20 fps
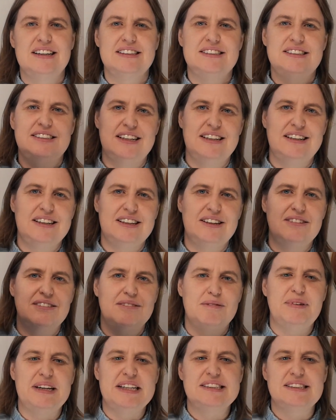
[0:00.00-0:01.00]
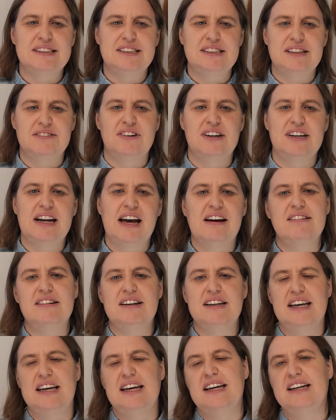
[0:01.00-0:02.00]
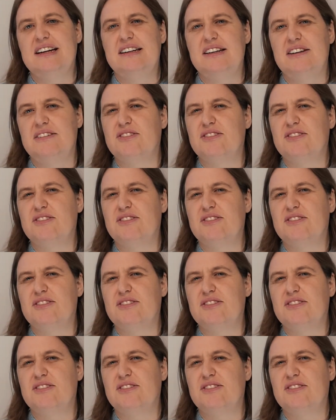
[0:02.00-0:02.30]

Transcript: sending you a message every now and again.